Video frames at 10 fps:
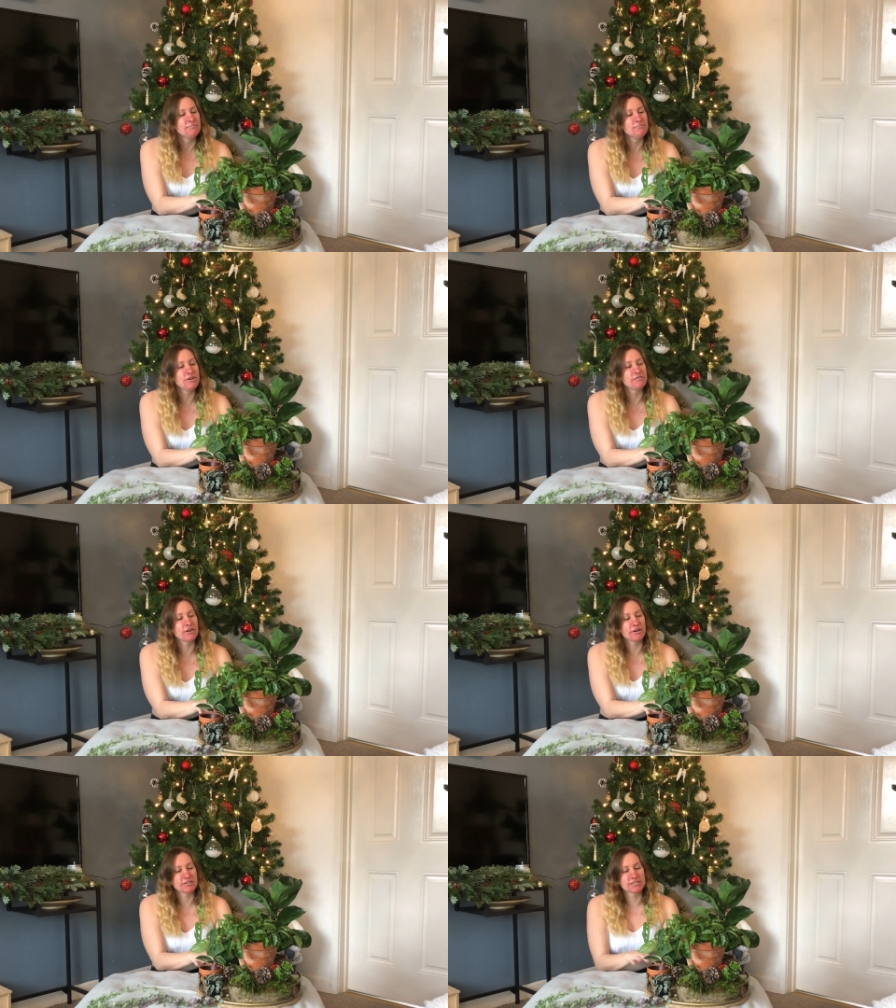Moving
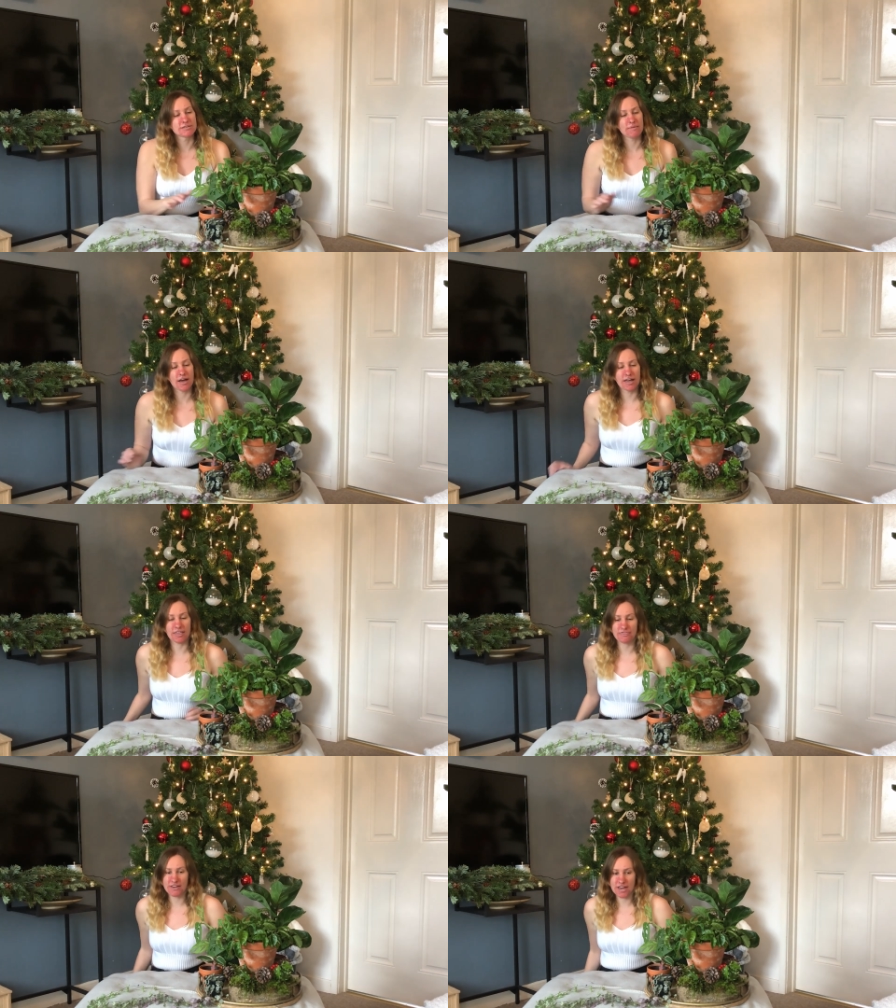on to
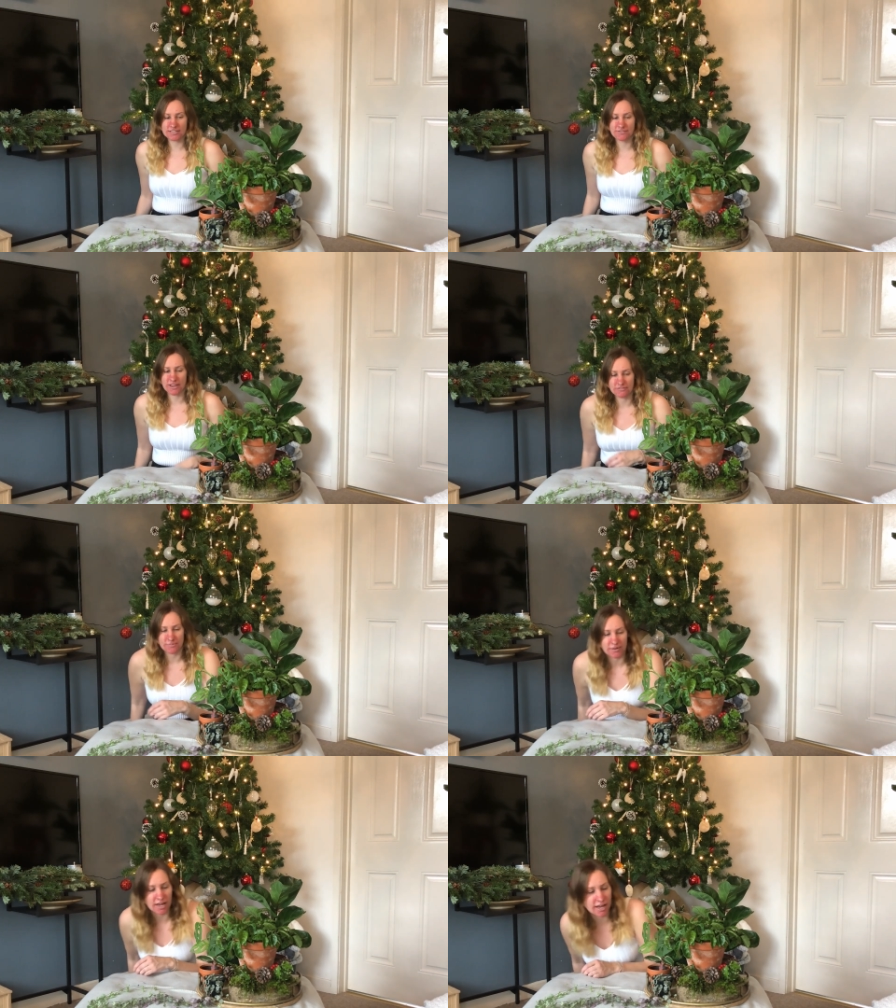my 3rd
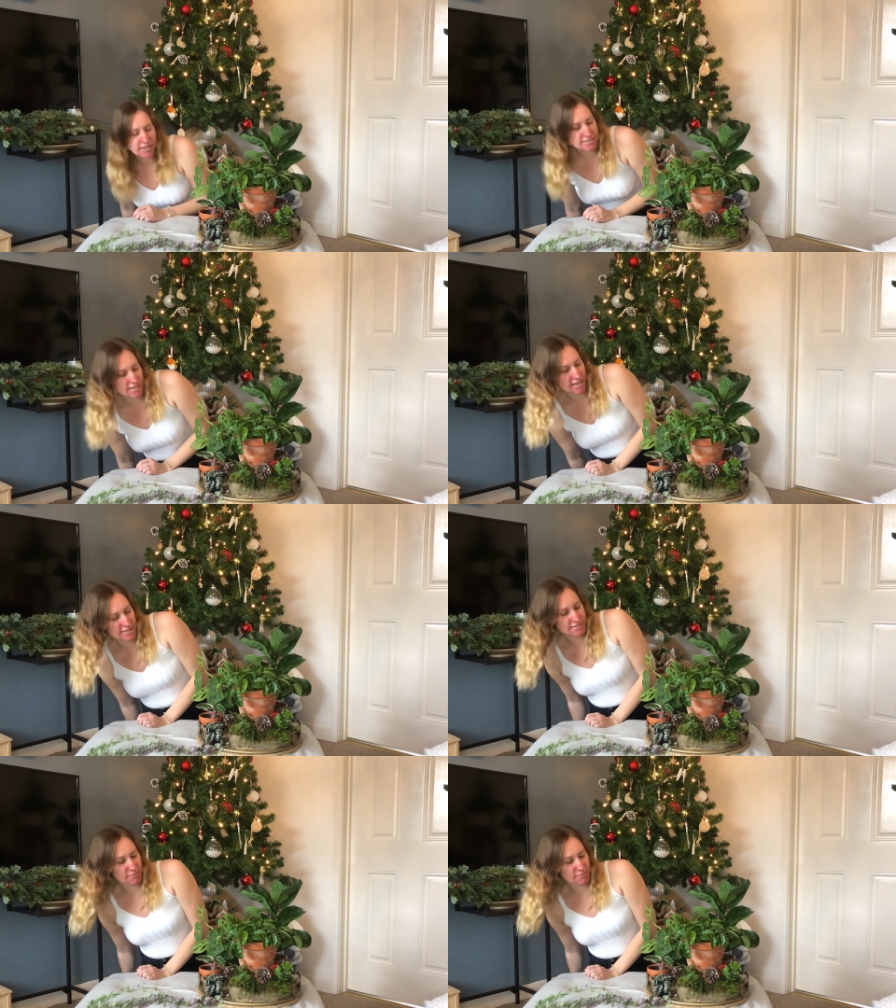favourite plant is